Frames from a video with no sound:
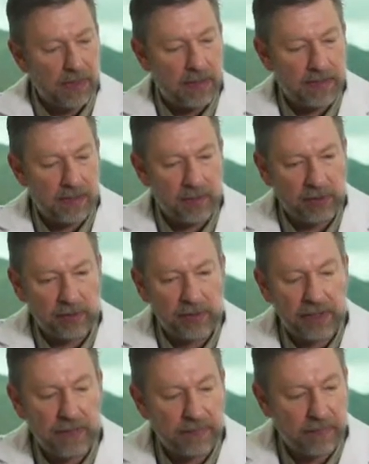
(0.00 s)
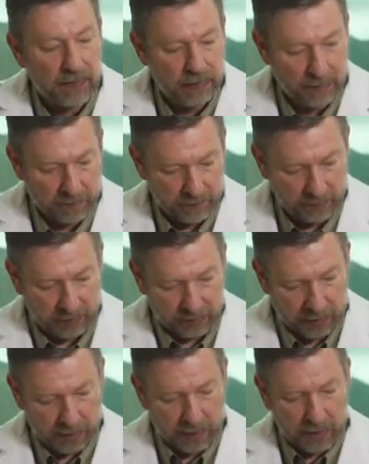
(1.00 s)
Similarly,
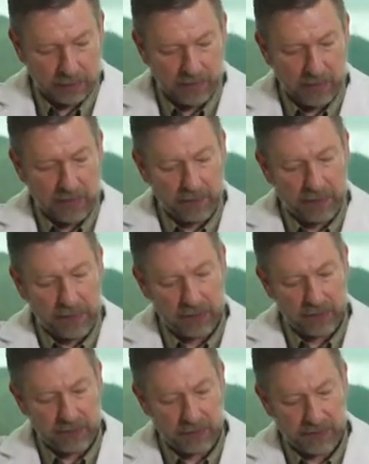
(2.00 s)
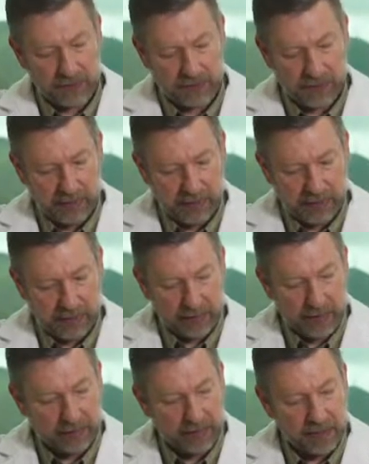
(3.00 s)
if you have patients
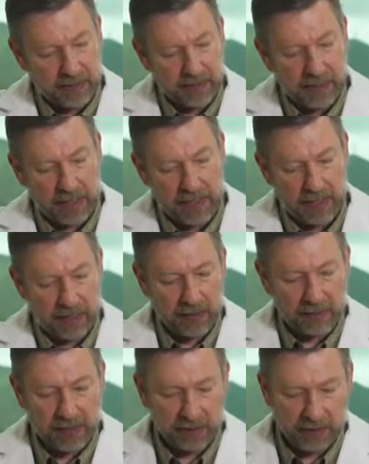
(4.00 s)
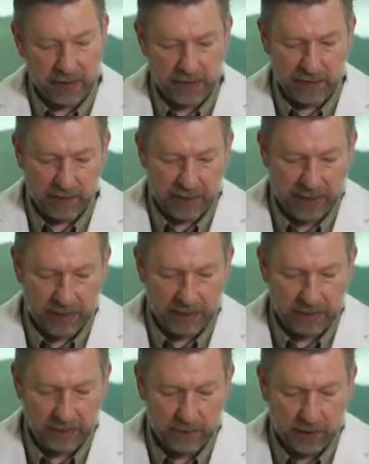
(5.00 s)
that needed a metatarsal
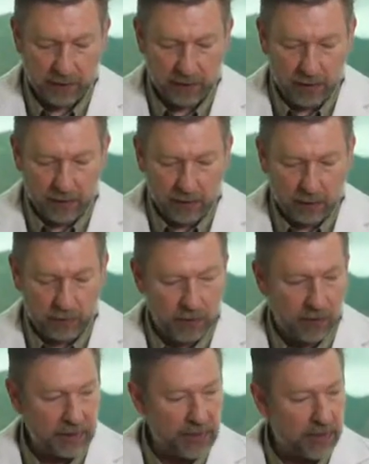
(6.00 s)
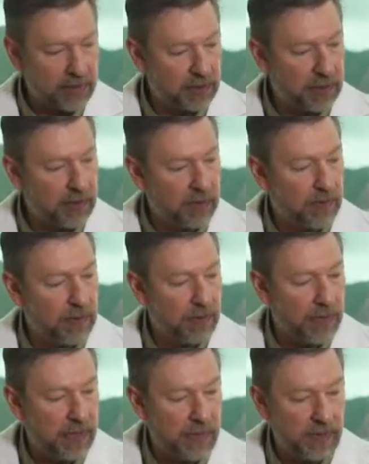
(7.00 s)
pad, what you can actually
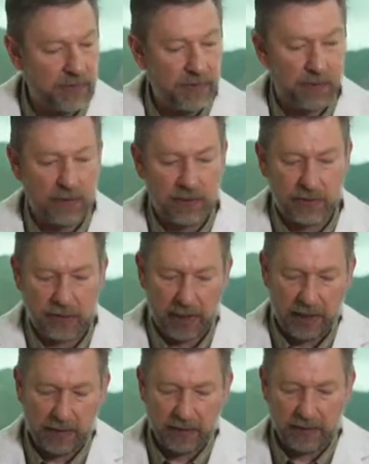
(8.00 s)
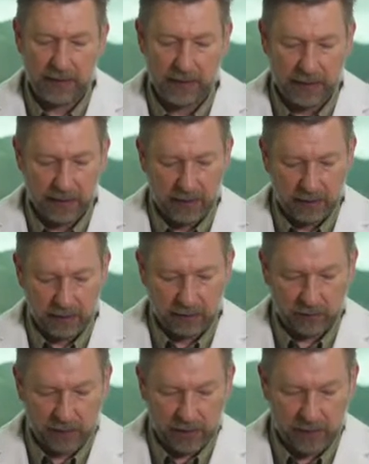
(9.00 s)
do is use your hand to
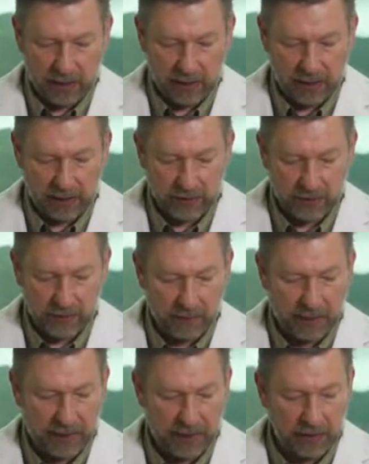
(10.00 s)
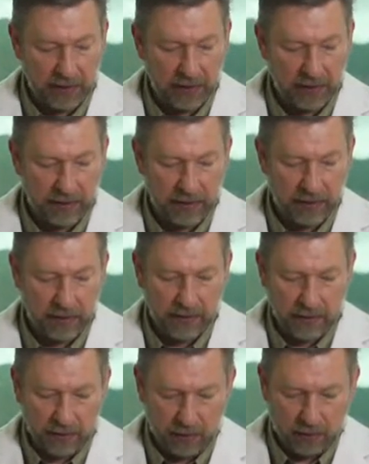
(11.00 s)
create a metatarsal pad underneath there,
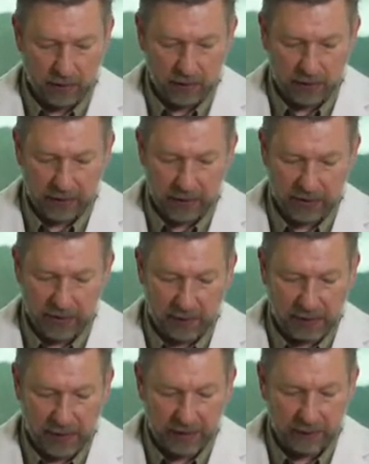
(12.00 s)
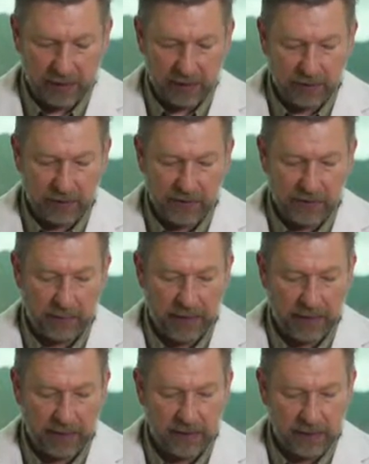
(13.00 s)
or you can actually apply the metatarsal
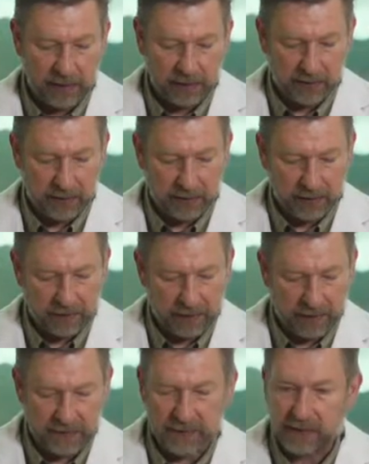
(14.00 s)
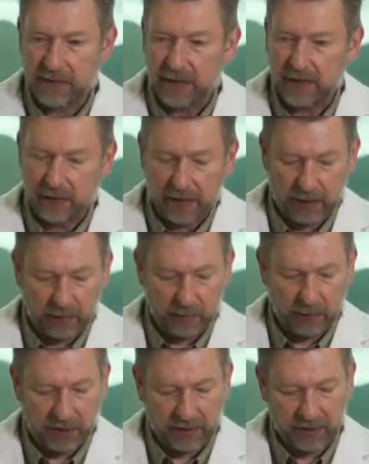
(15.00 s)
pad to the device and
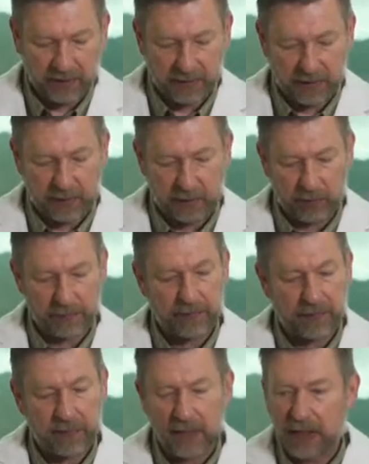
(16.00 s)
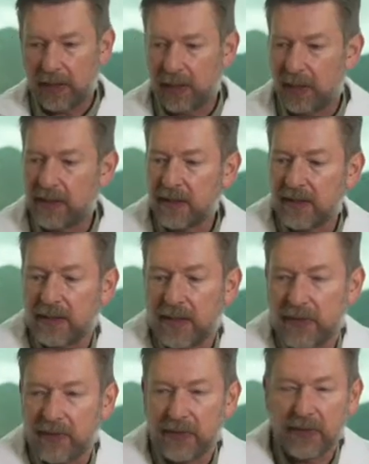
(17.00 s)
compress it on the table. And since it
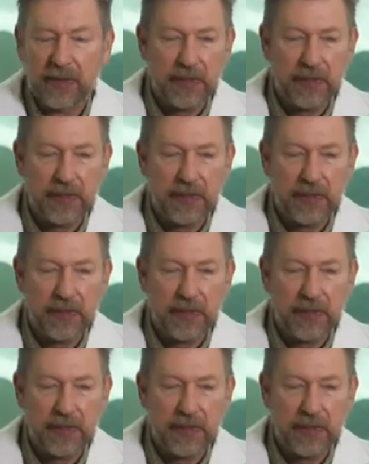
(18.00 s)
does